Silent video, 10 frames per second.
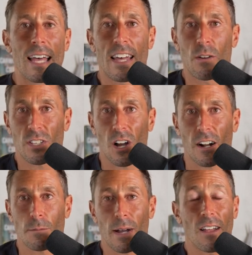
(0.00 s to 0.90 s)
Then we
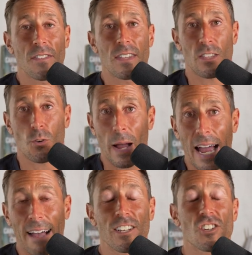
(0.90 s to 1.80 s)
talked about the
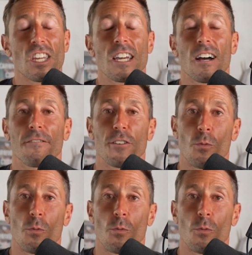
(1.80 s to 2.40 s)
anthropology of